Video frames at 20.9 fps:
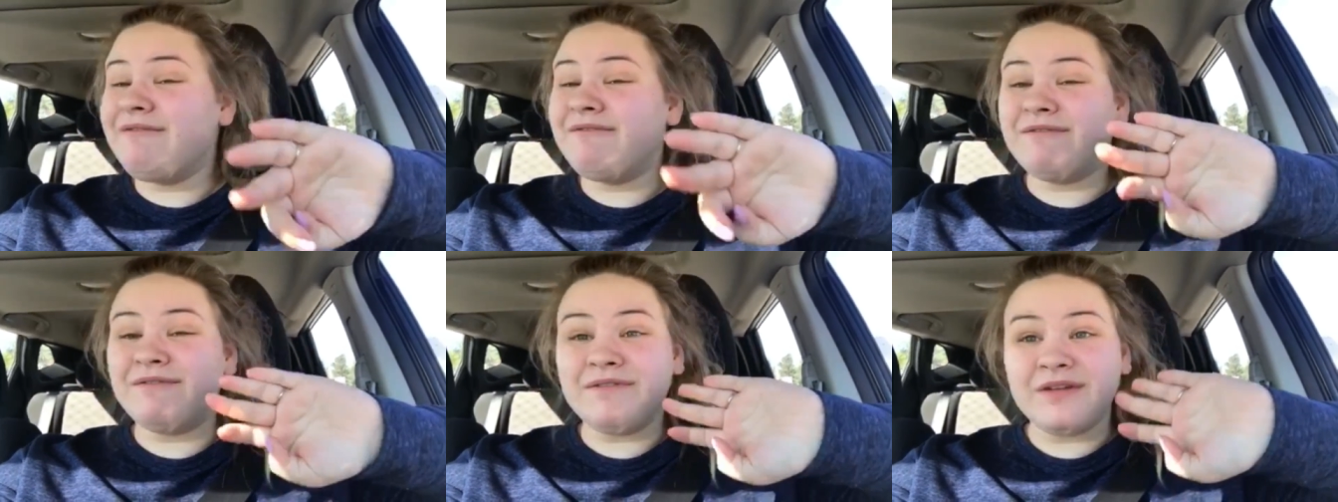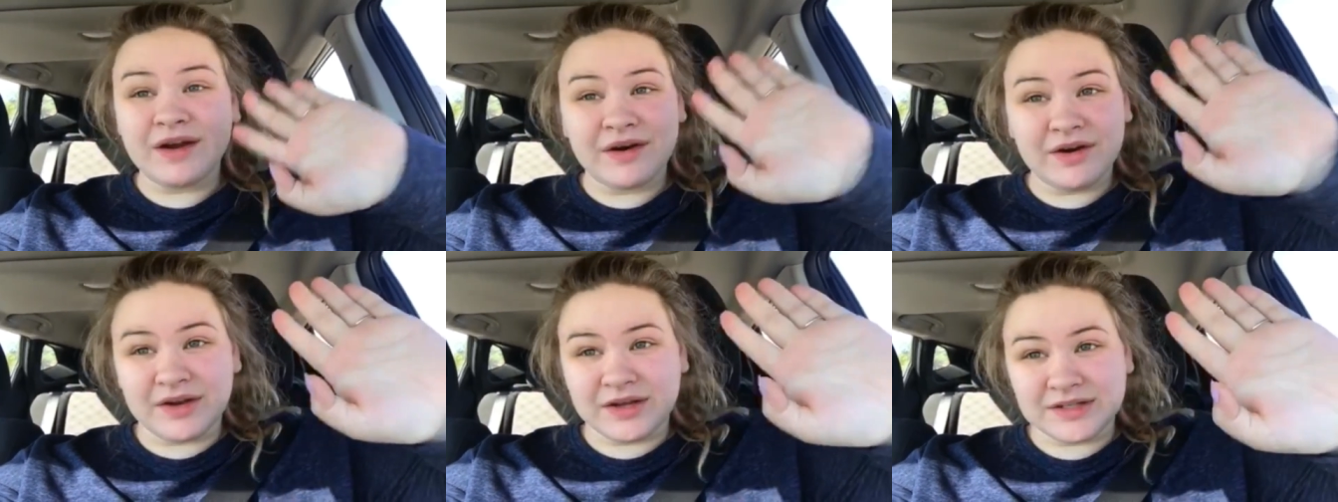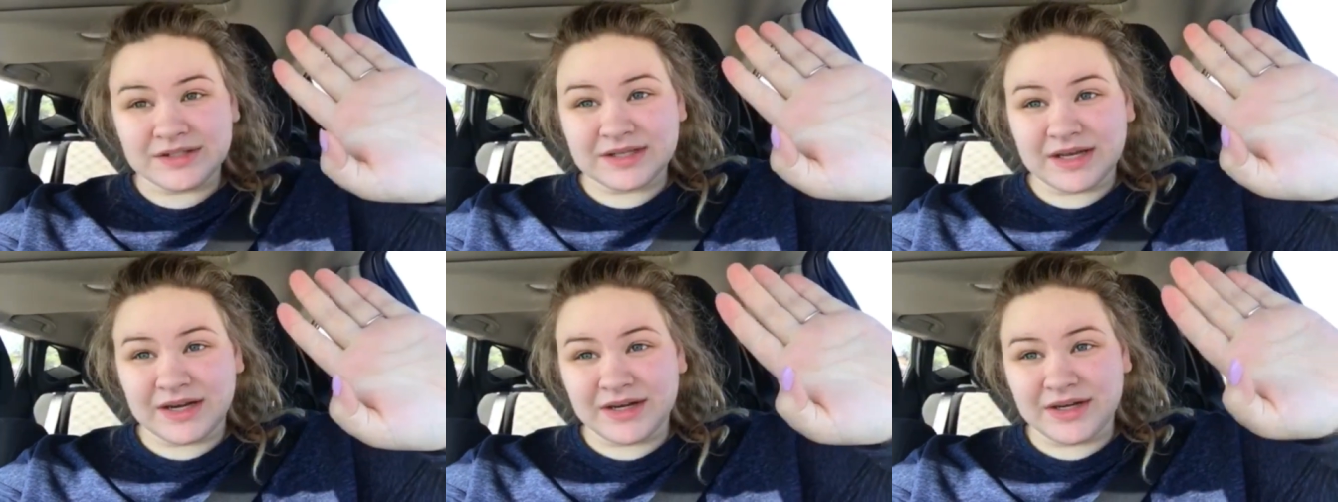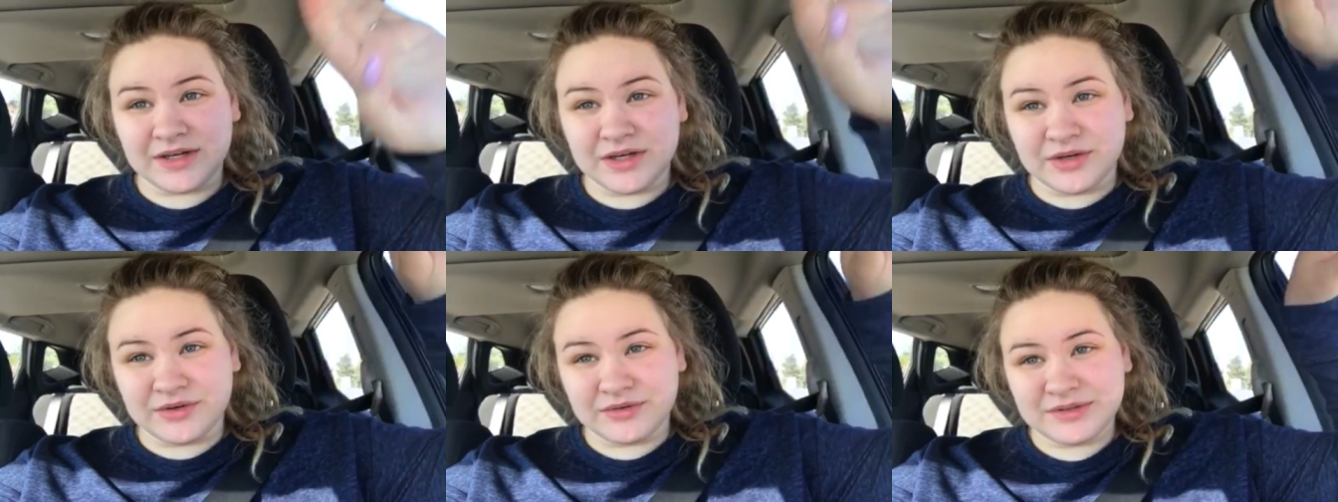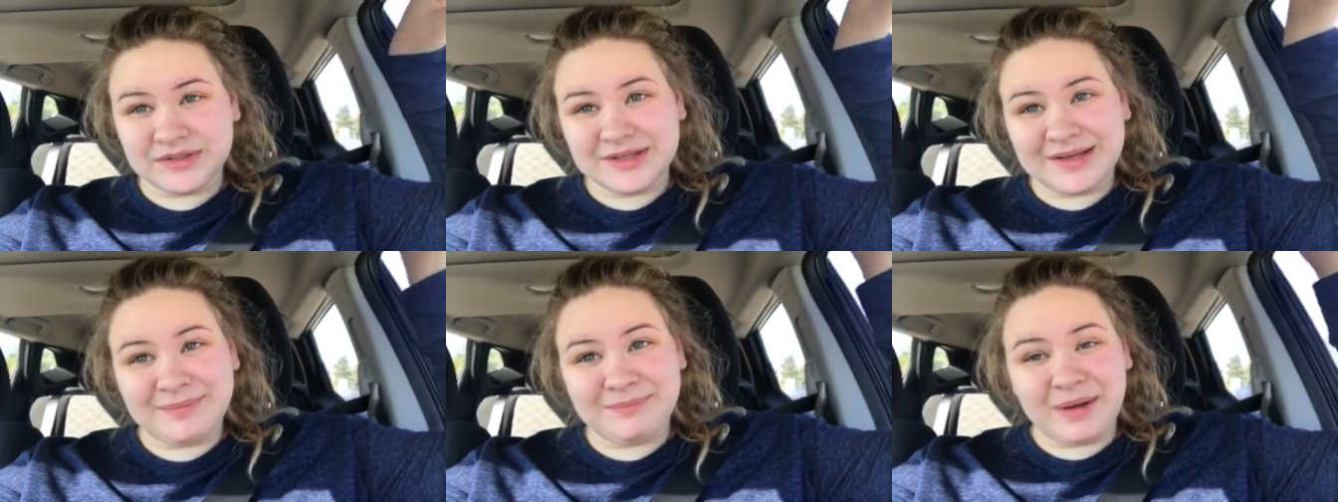Very exciting
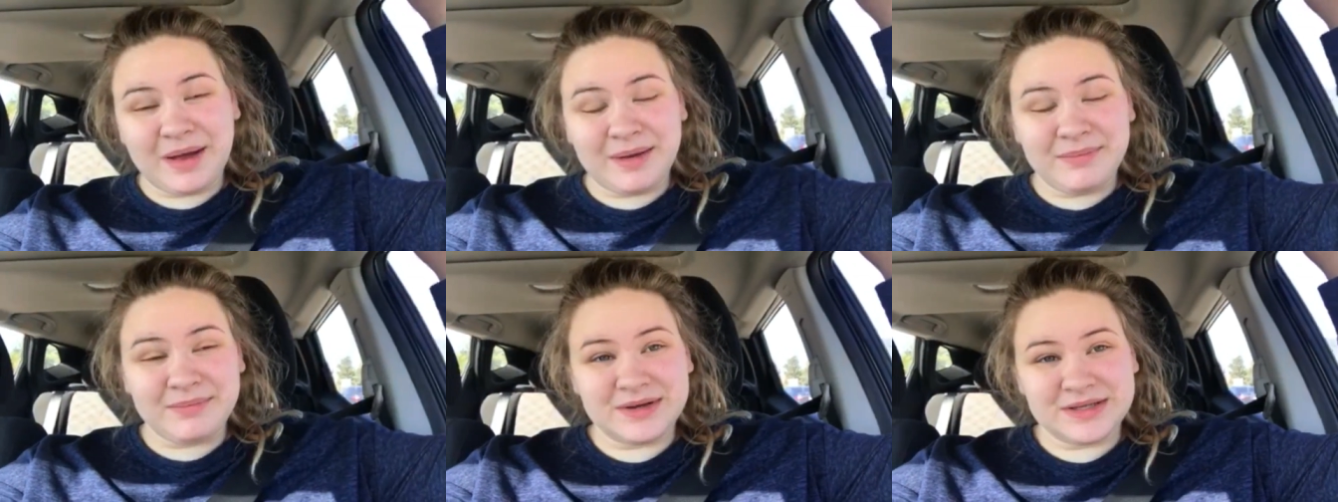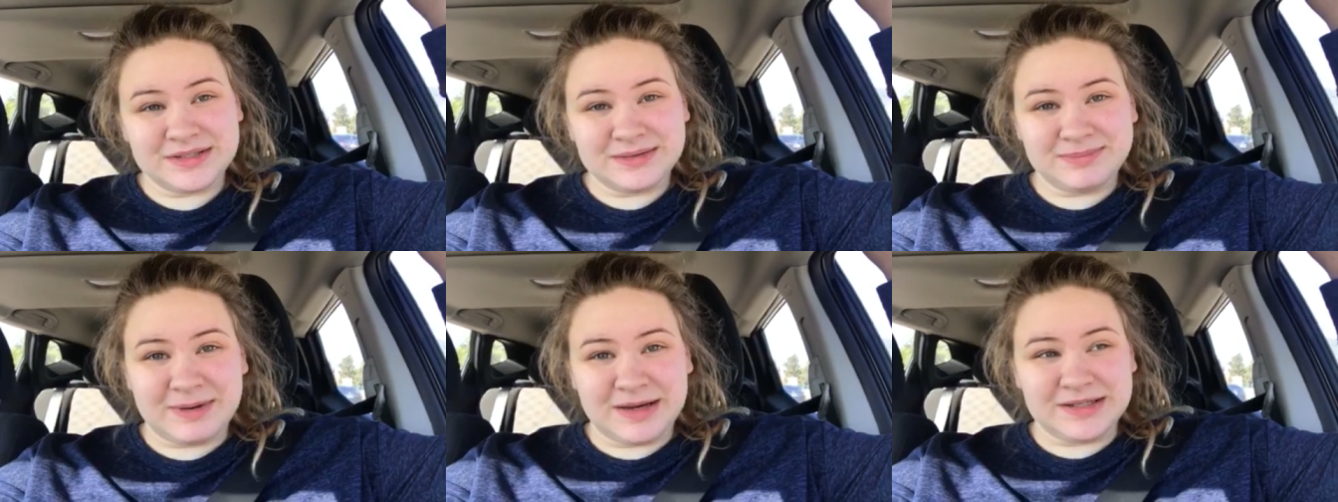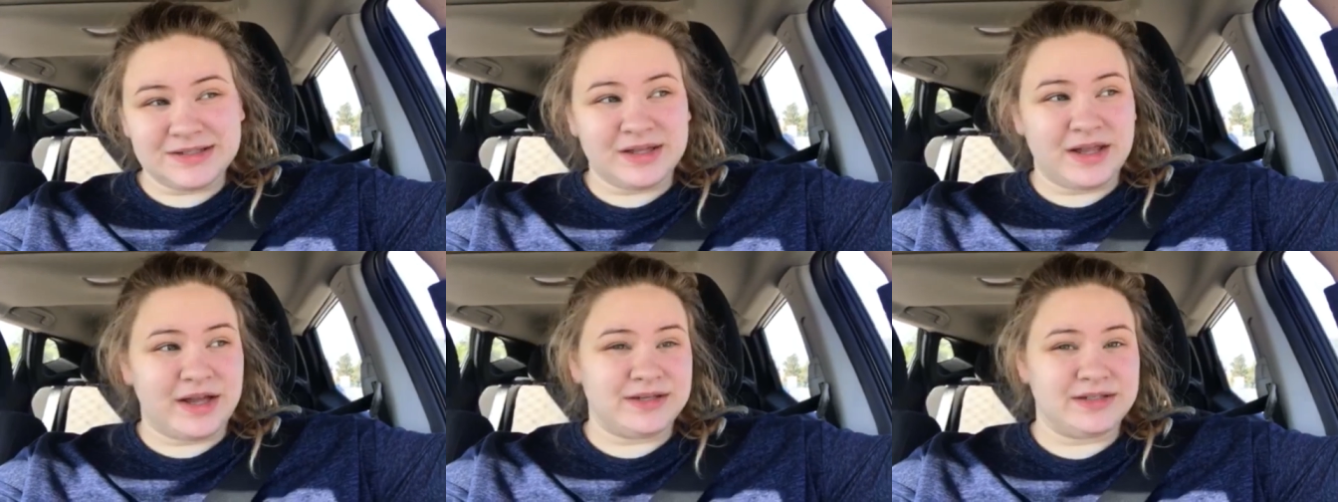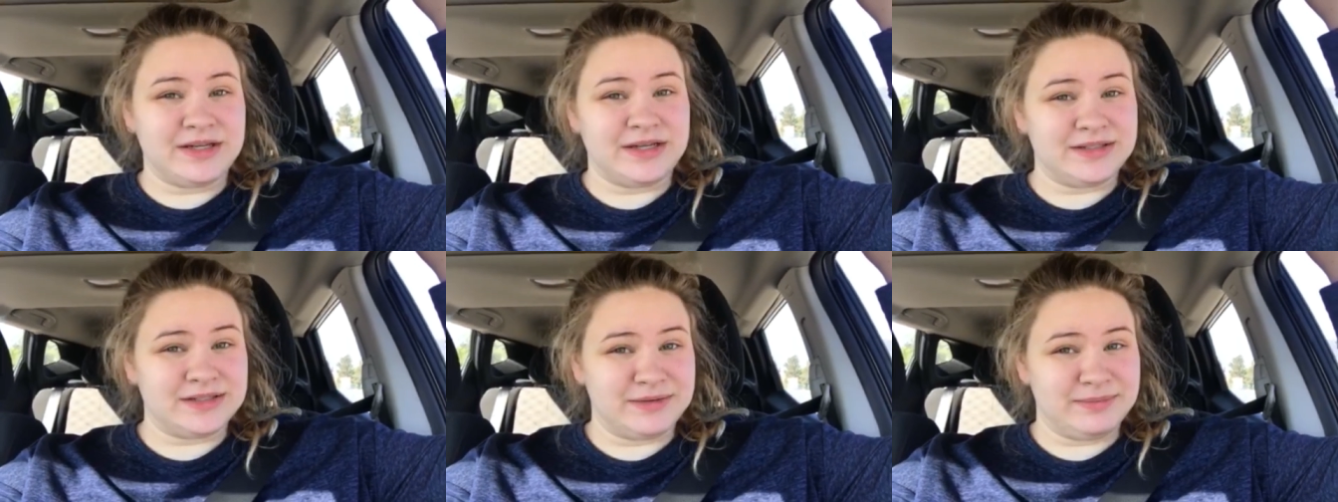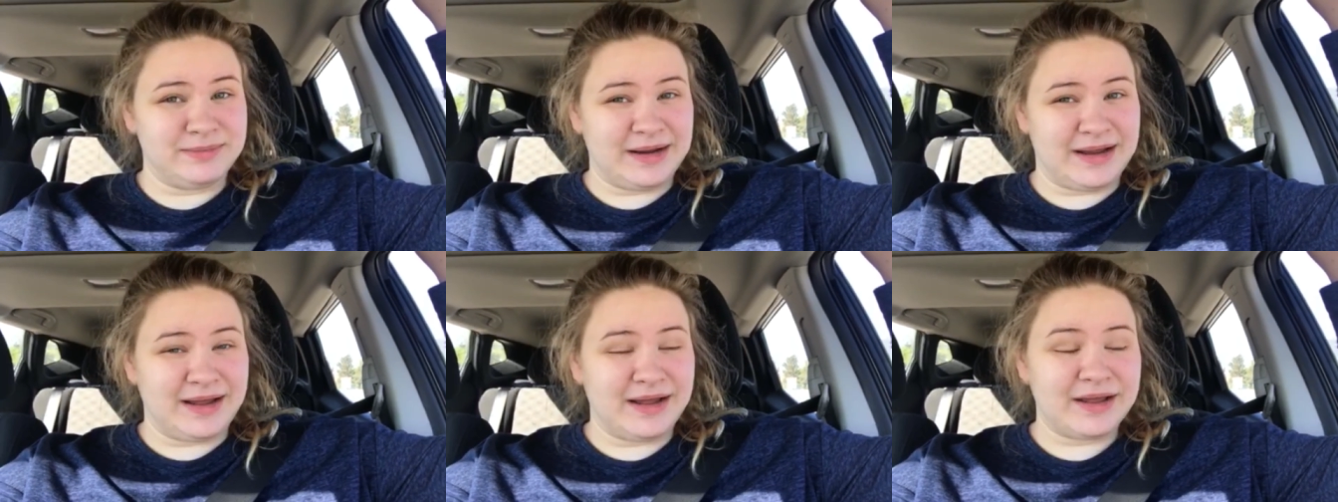news. Pumpkin spice lattes
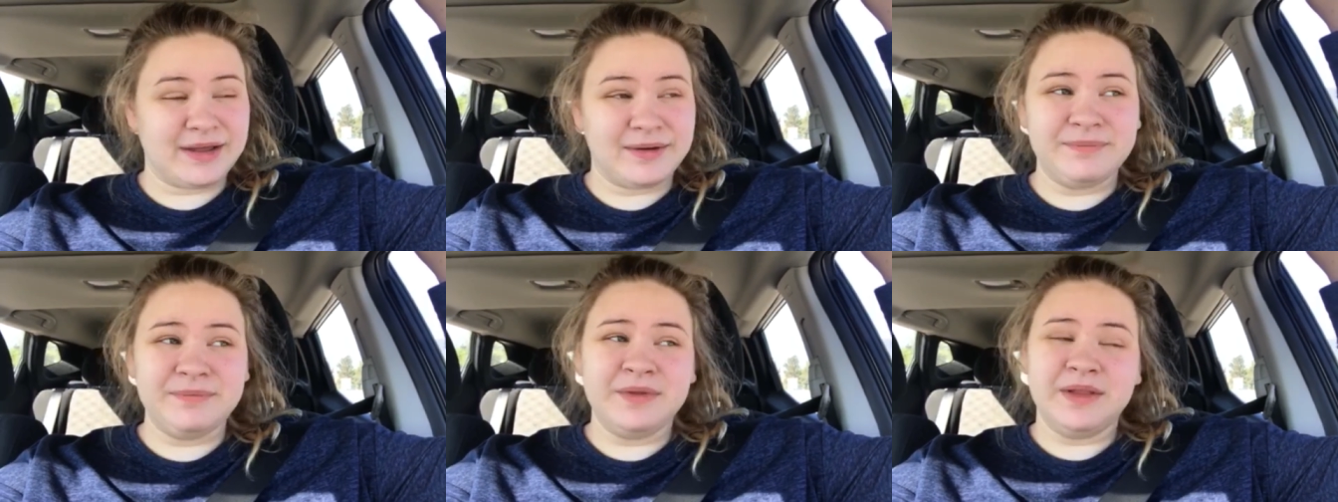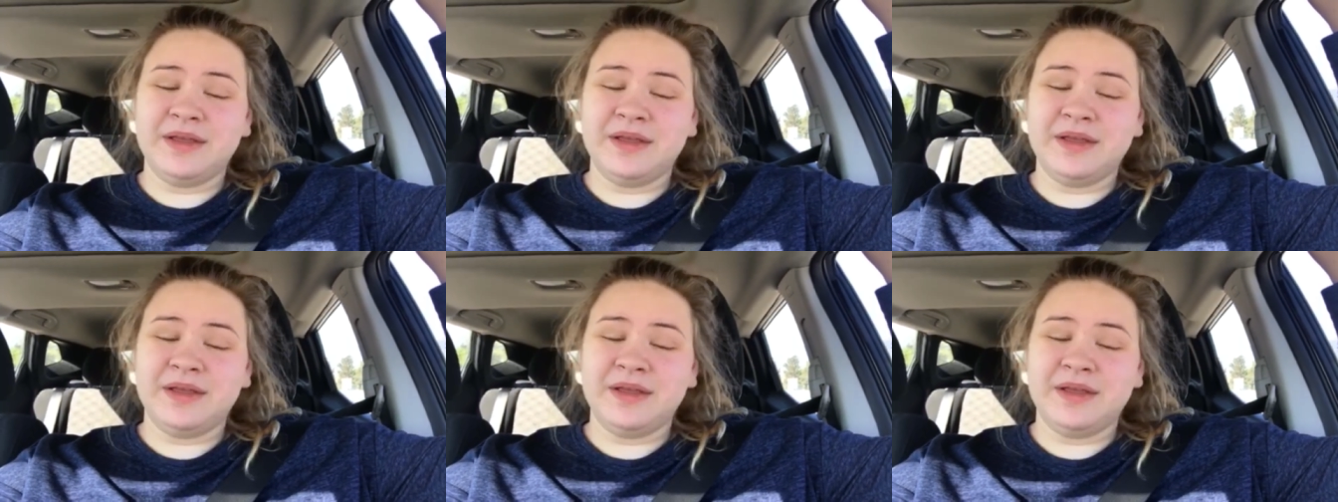are back.